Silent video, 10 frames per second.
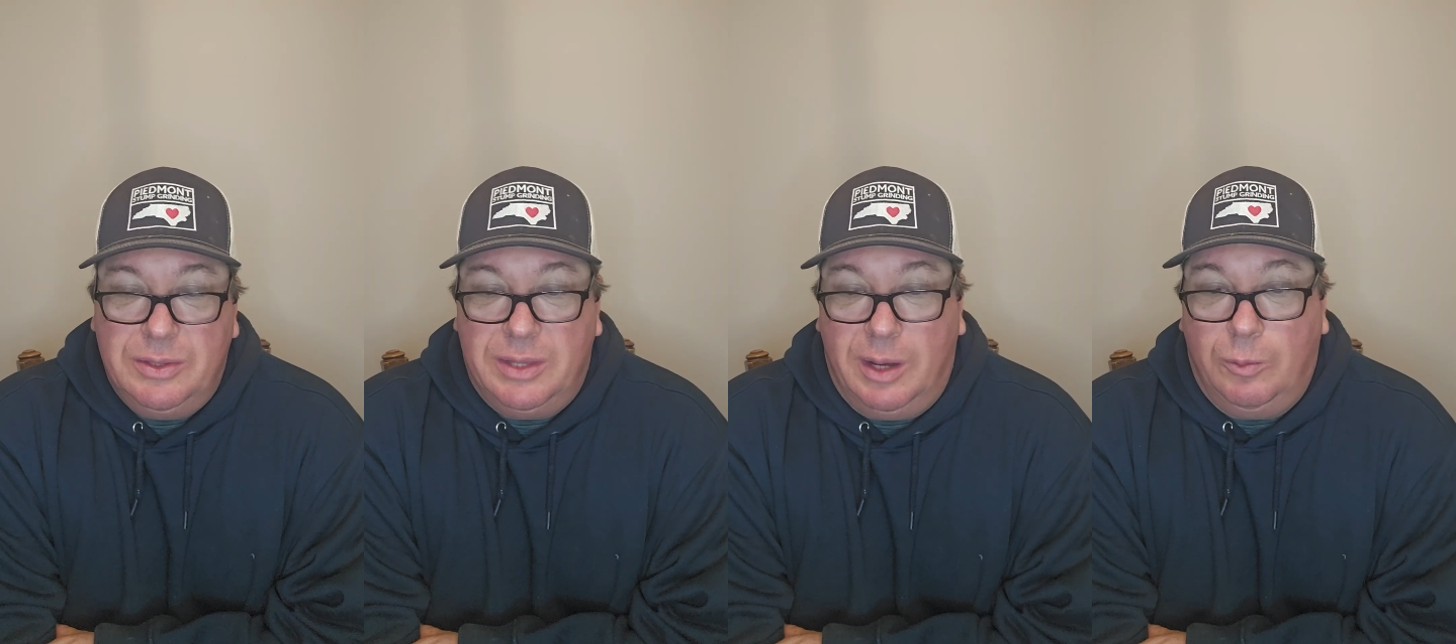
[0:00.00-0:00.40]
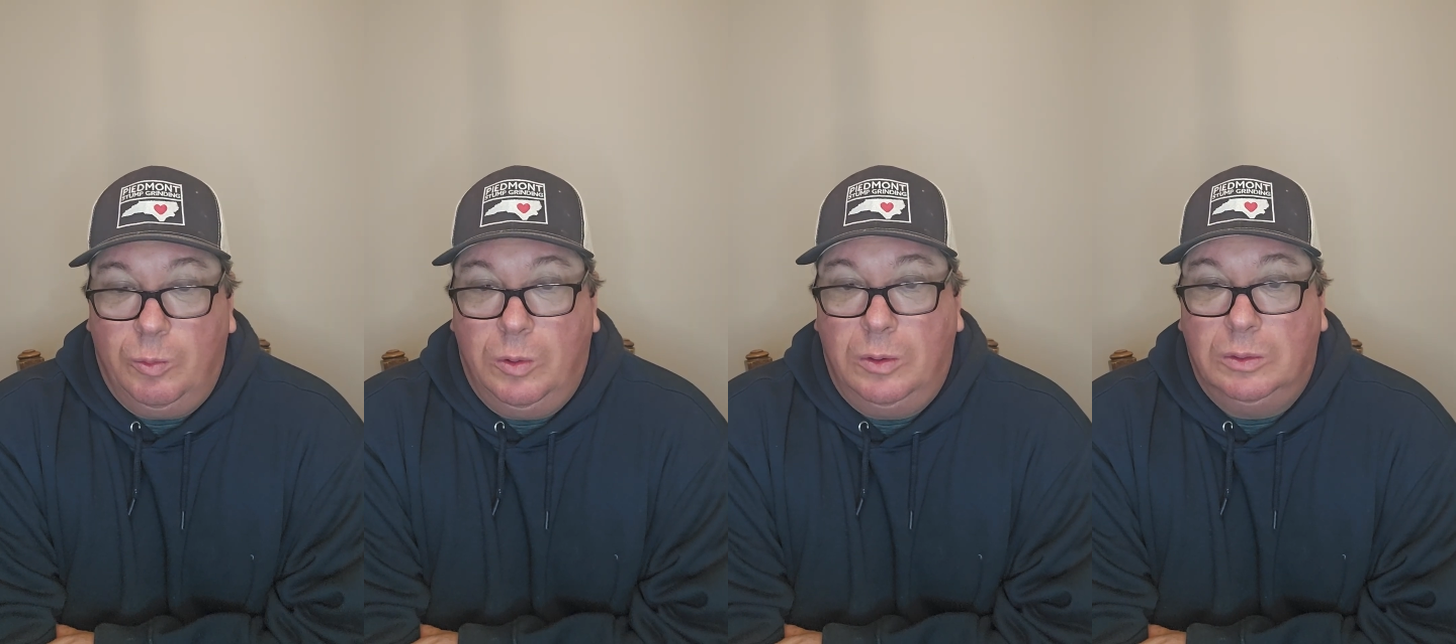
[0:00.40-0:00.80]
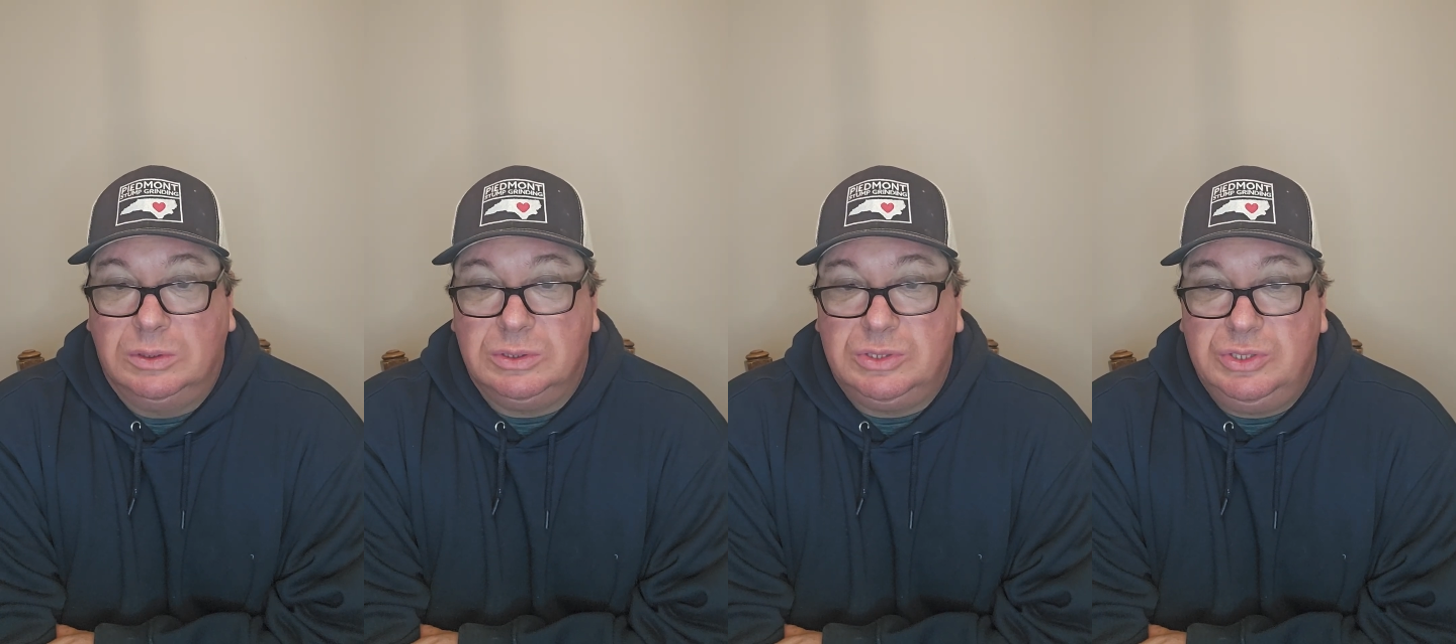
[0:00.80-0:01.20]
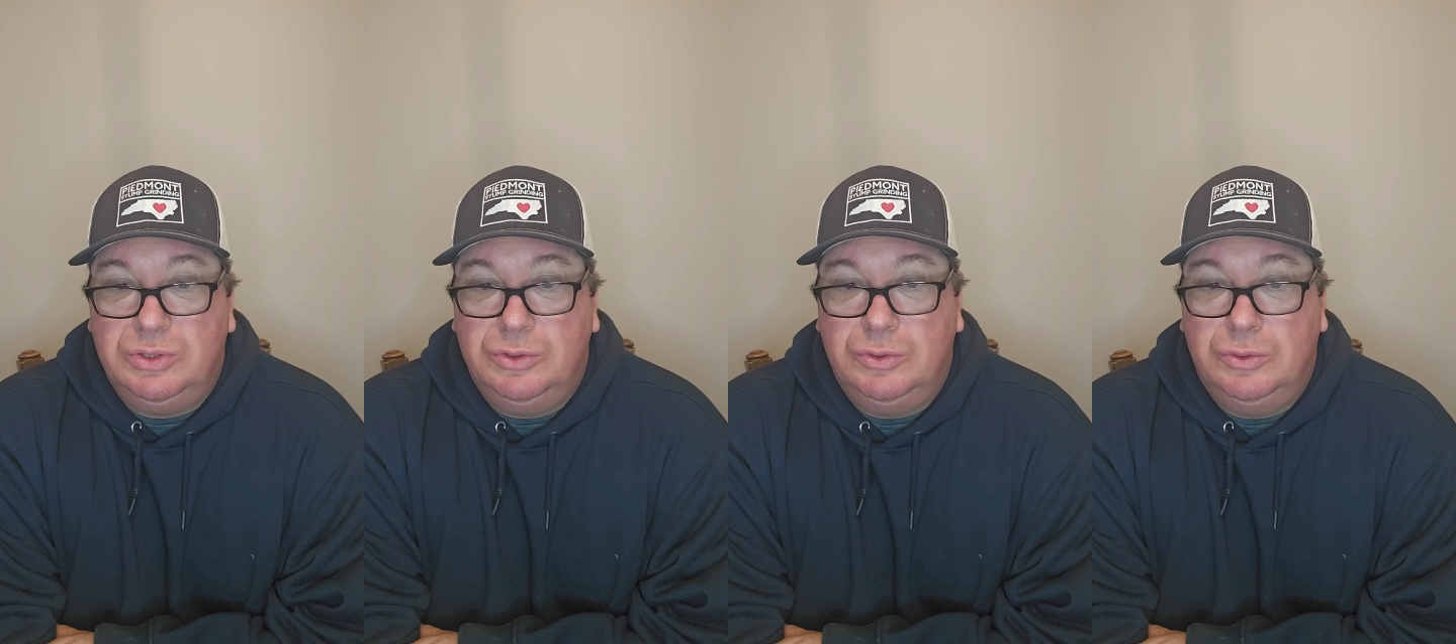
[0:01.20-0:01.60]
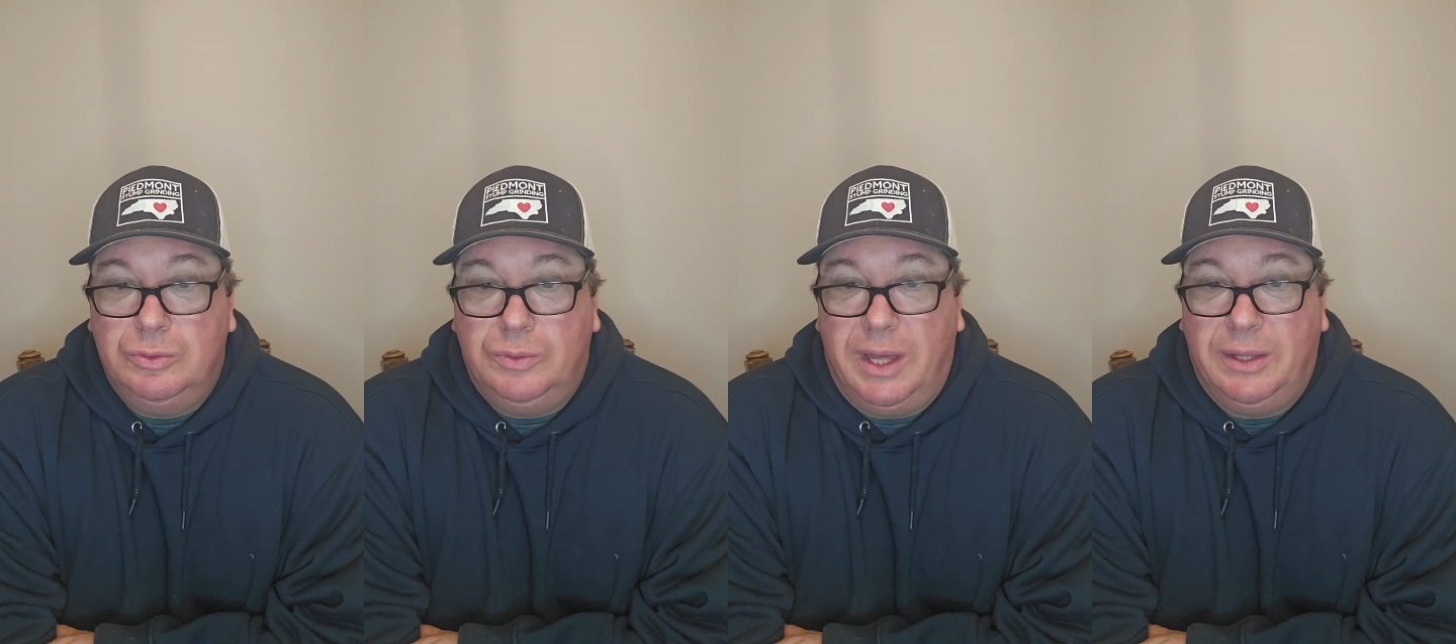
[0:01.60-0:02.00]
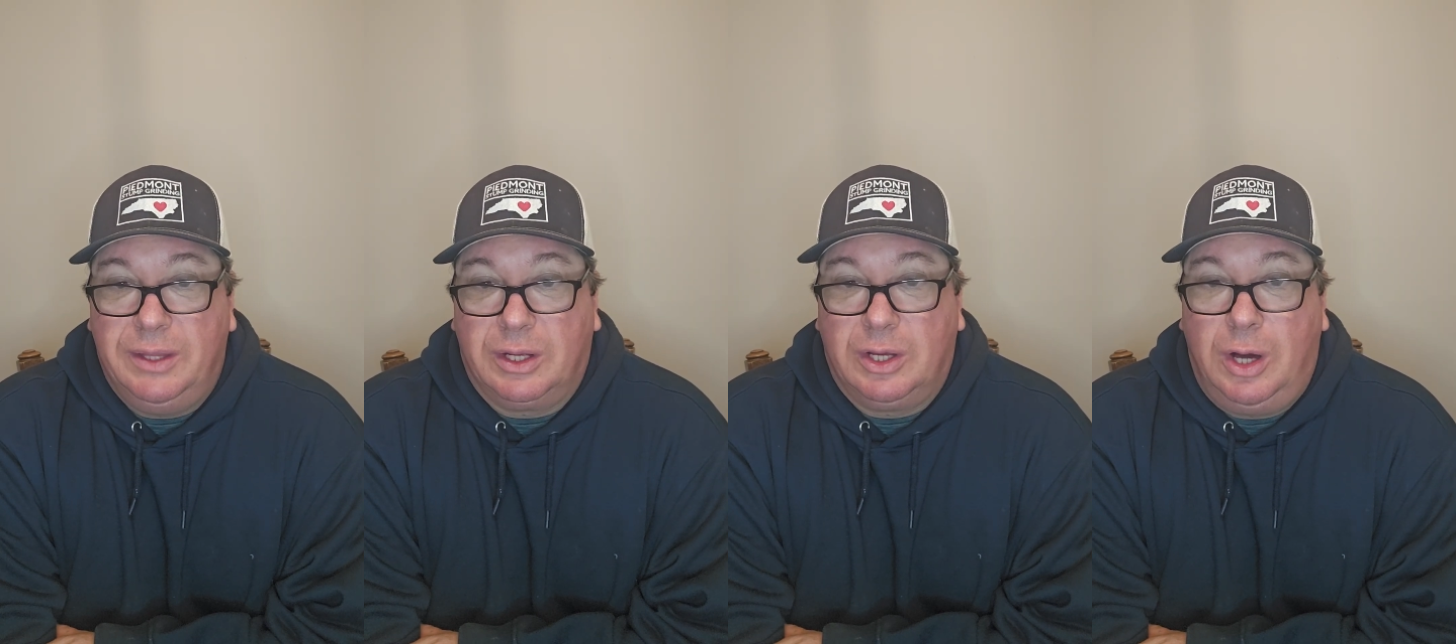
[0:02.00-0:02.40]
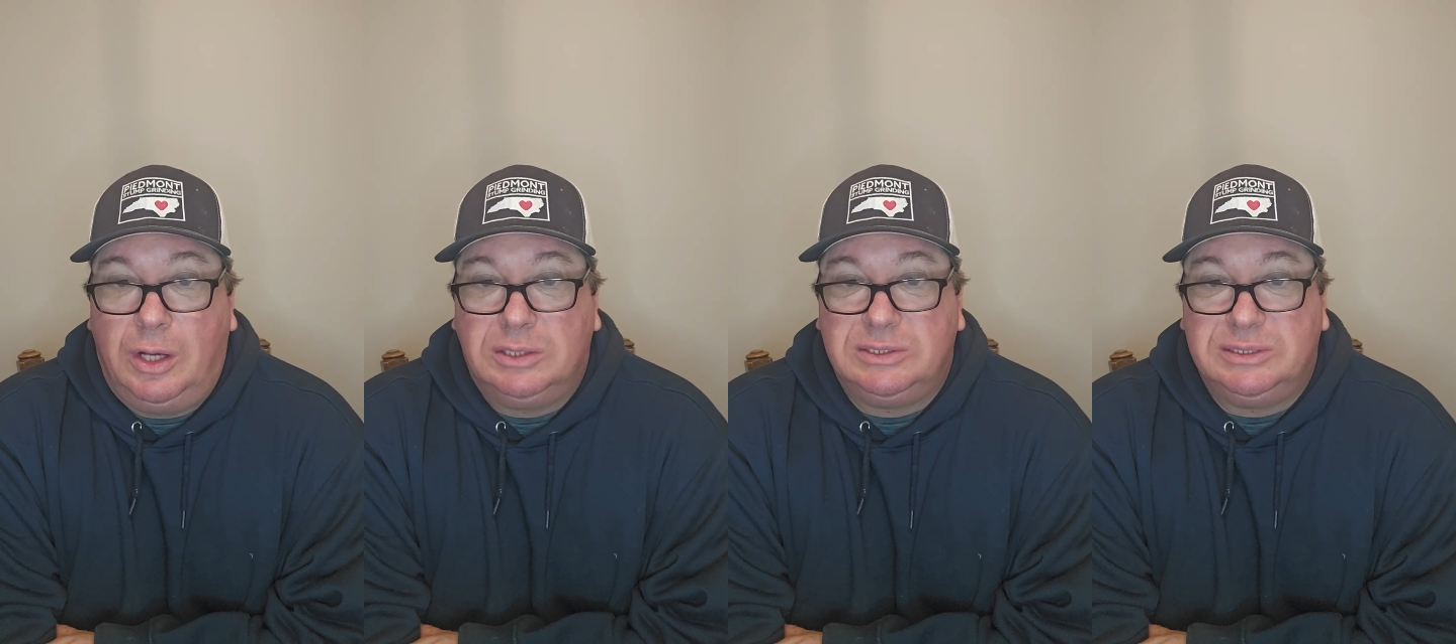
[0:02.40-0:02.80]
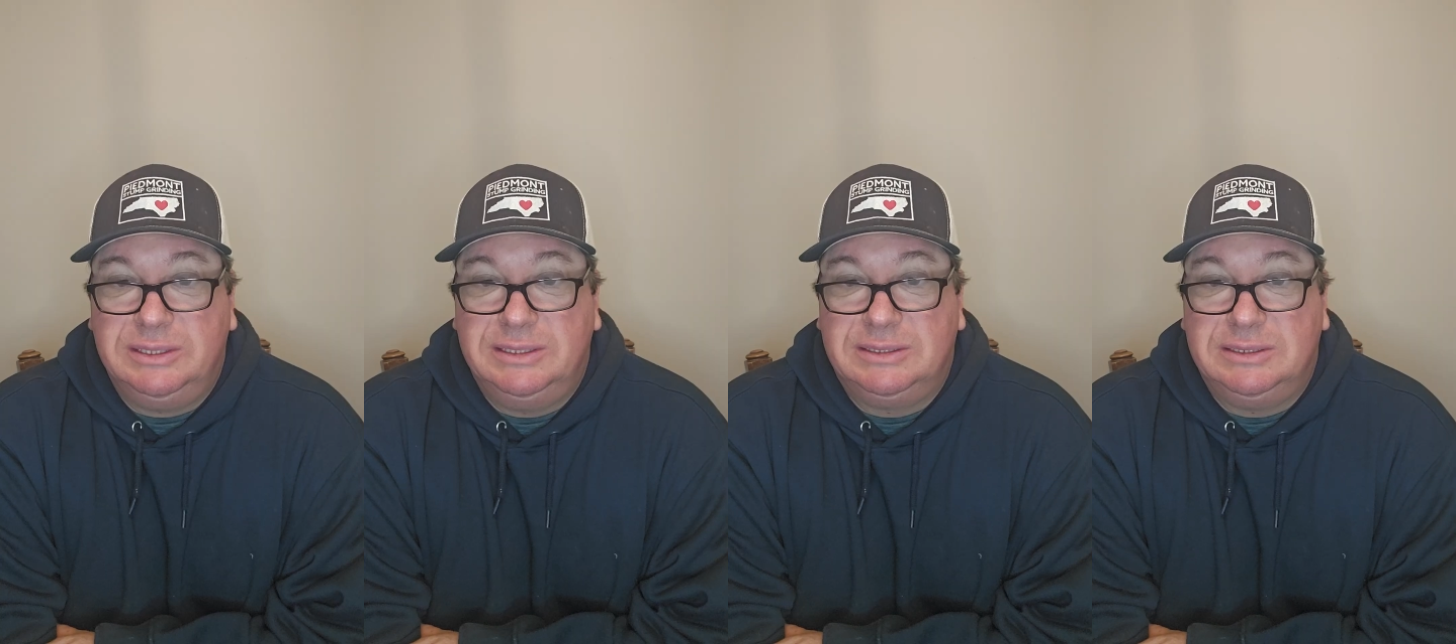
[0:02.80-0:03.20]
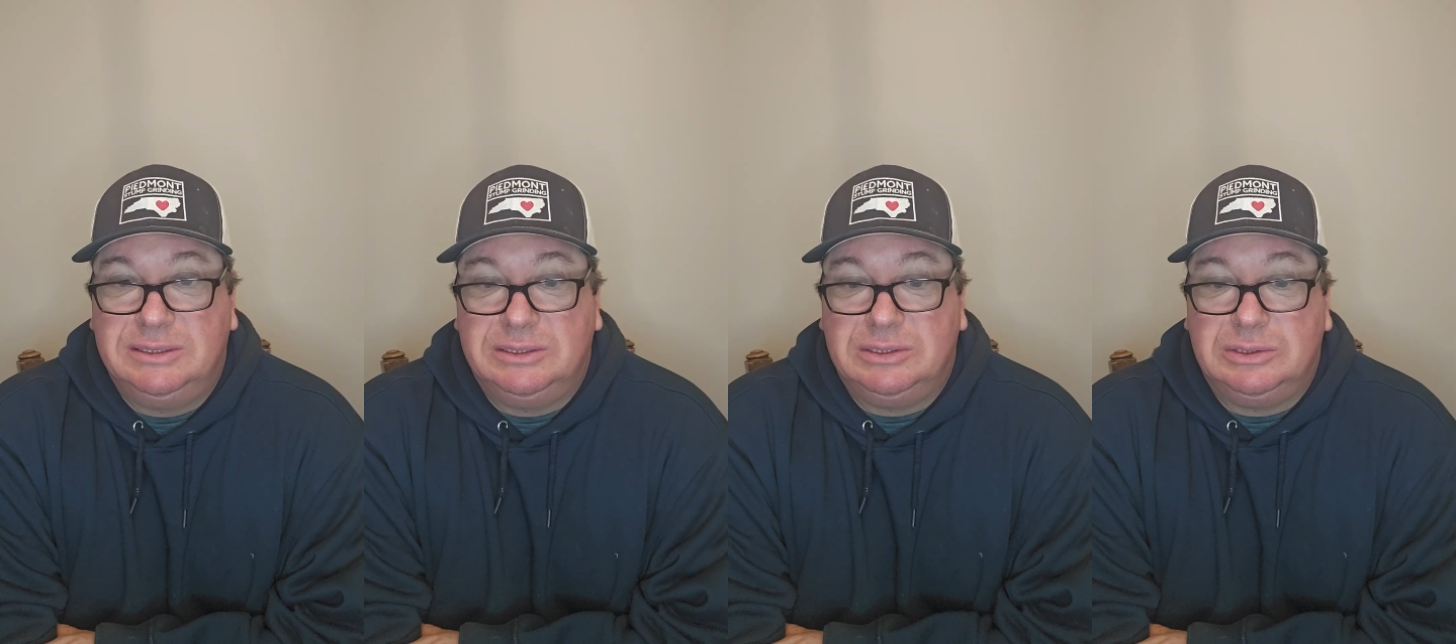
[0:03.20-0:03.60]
that want to, that the cost isn't